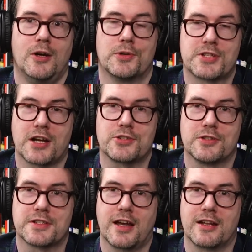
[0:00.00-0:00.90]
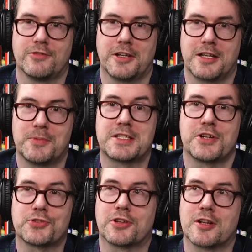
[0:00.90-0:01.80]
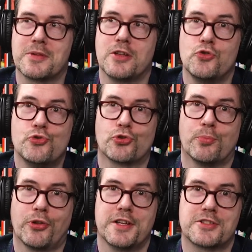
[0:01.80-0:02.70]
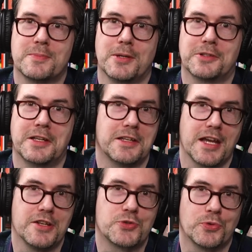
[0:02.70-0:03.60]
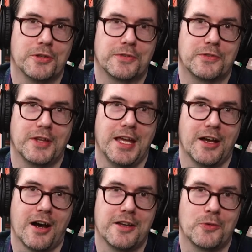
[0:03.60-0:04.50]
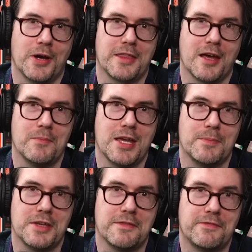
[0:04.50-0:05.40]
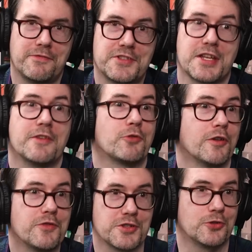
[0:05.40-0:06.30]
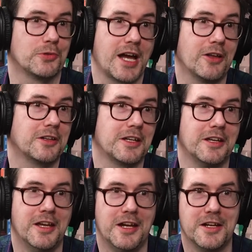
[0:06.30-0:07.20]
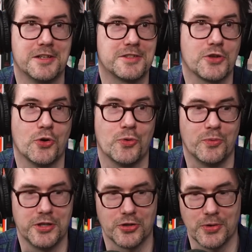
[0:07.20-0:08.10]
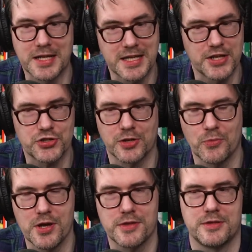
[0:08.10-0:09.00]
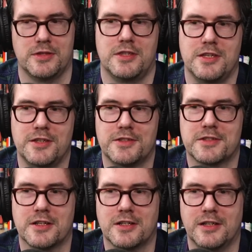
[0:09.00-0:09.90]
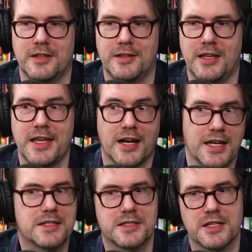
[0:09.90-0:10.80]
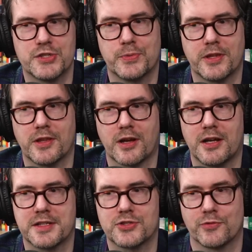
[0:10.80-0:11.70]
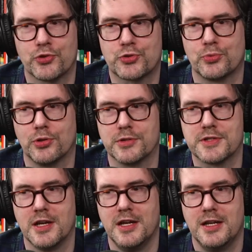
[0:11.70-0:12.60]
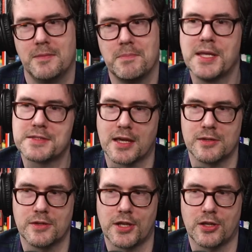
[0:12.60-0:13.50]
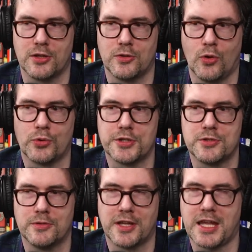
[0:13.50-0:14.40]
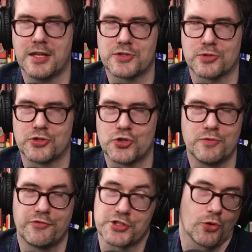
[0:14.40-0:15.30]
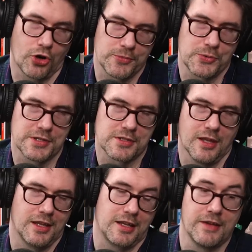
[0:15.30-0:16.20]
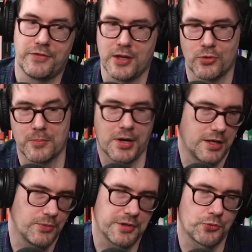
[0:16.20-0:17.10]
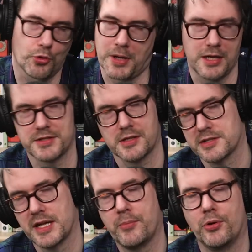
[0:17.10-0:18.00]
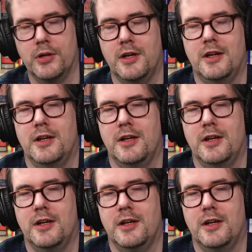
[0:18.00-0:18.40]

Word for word: which actually is kind of like potentially going to be a neutral place to be able to engage with A I in a way that may be safe for our physical reality. Right. So, you know, engaging with these uh, A I entities within the context of virtual worlds means that they can only, they can't sort of do physical harm to us, like if they were embodied within a robot, as an example.